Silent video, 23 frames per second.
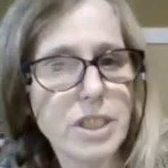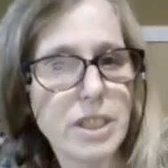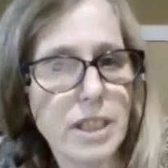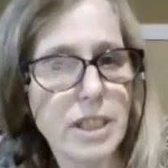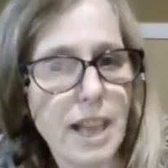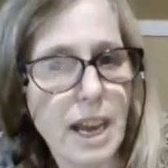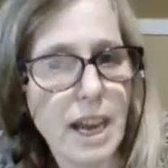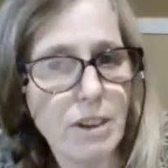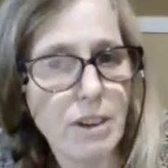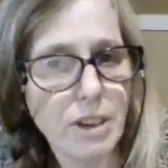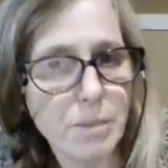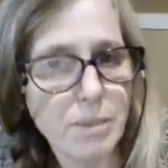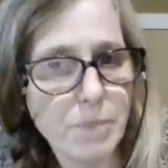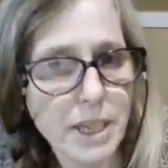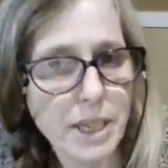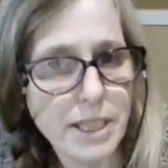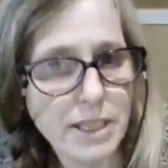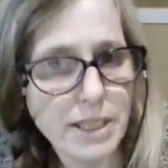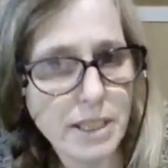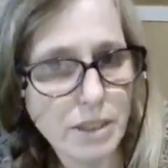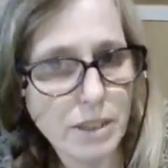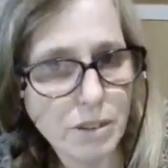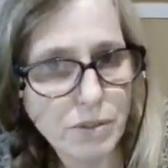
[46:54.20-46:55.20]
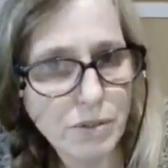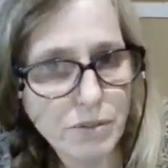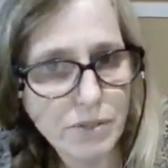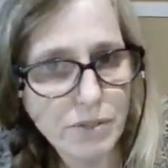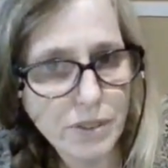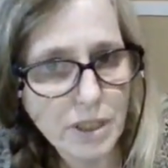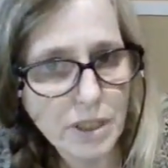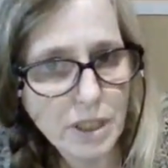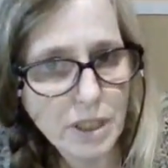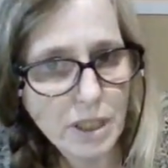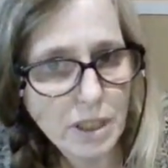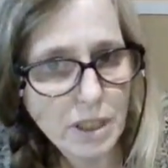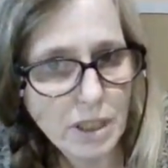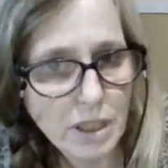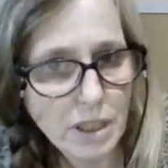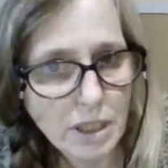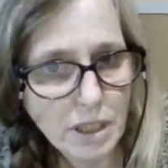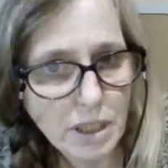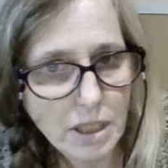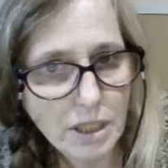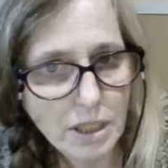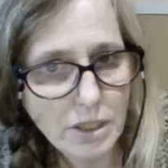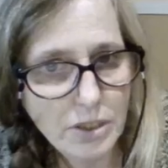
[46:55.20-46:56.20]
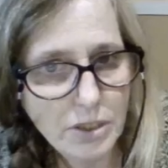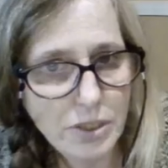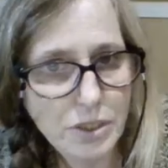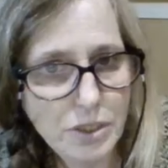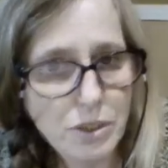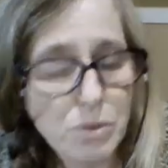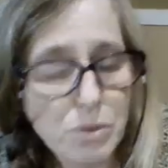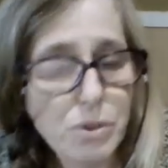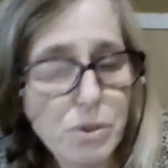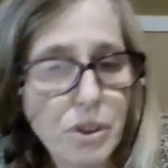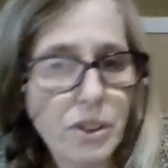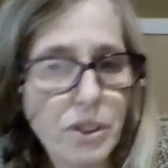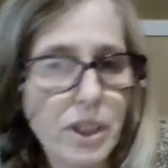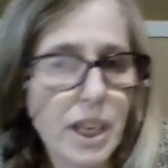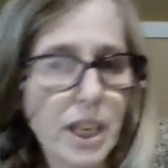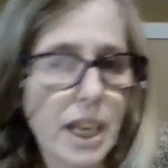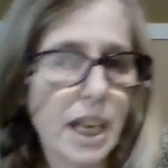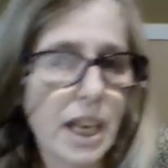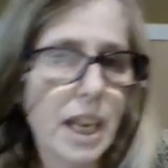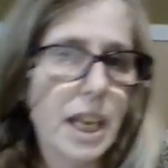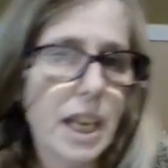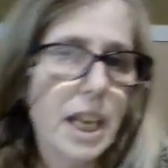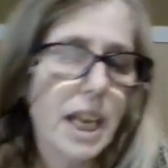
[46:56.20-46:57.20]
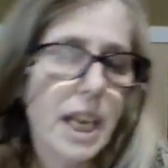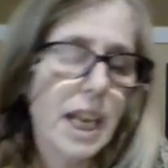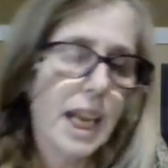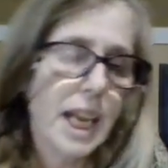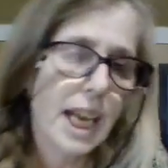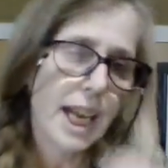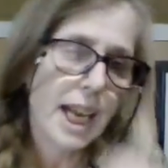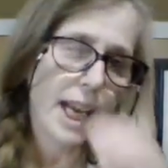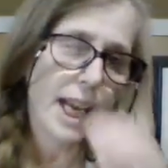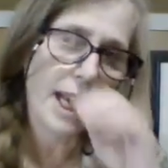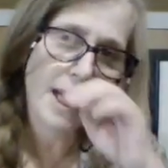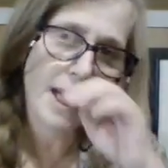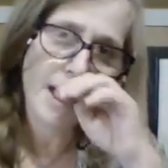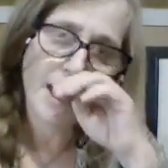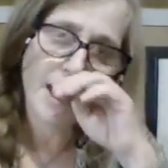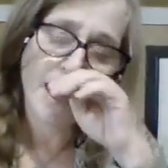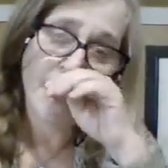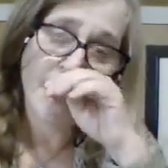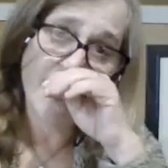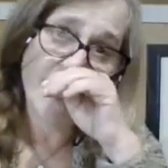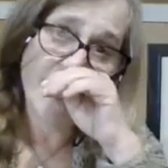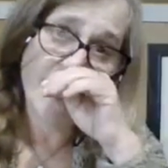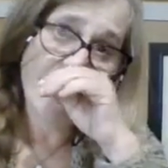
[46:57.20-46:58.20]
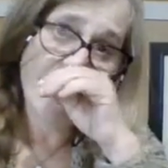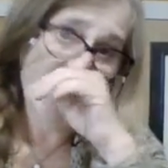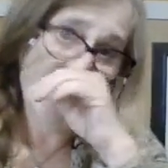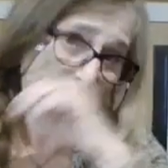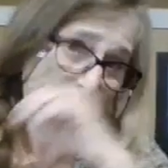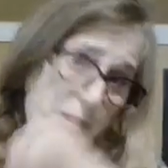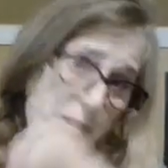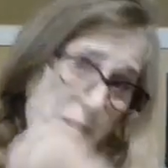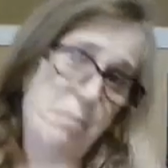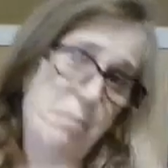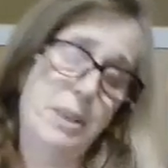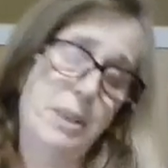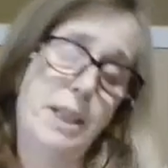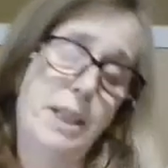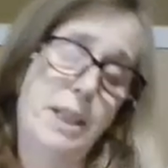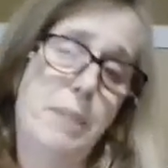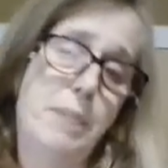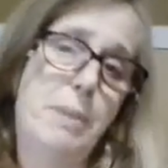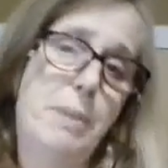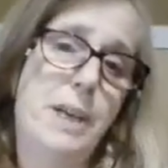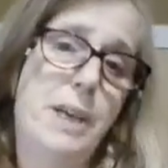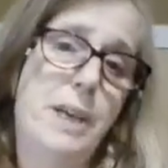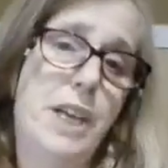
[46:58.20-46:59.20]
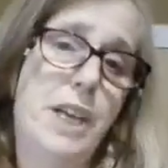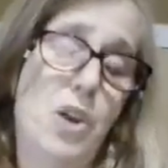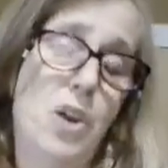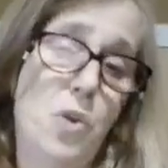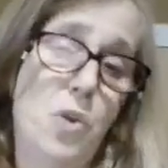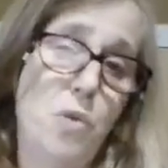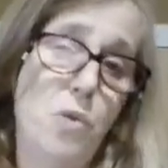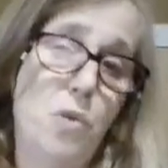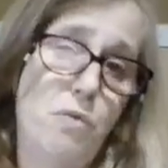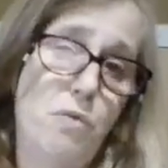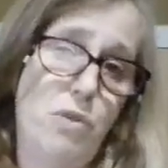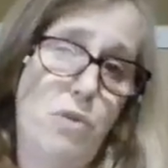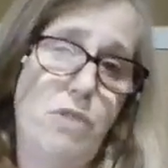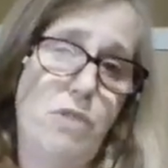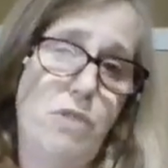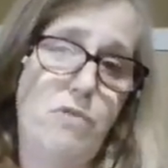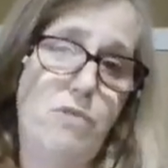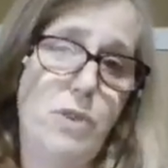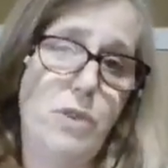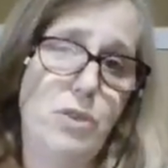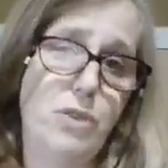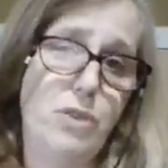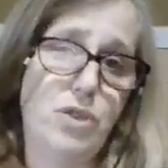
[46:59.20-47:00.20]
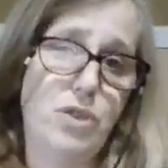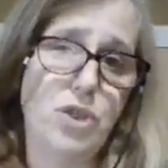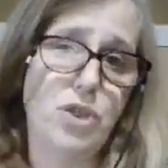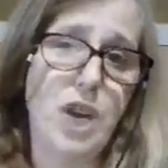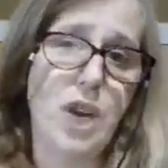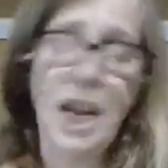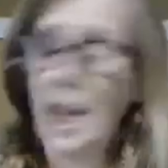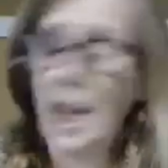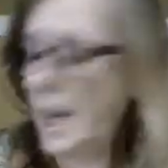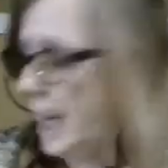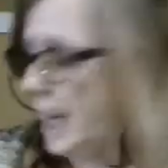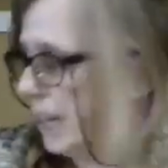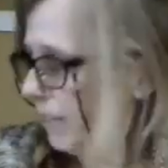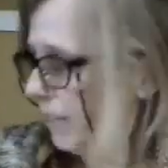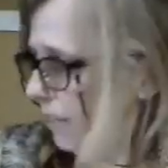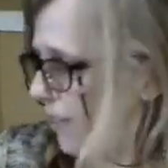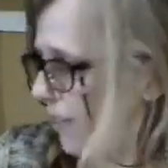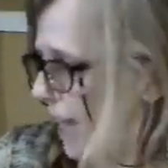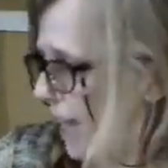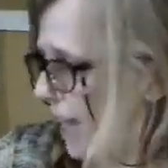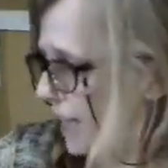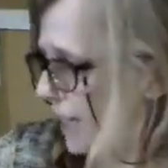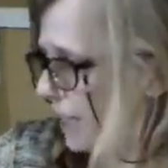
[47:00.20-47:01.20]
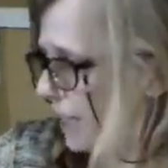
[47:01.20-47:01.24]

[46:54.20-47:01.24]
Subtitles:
allowing myself to do the thing. And I ended up completely painting over the first try, and that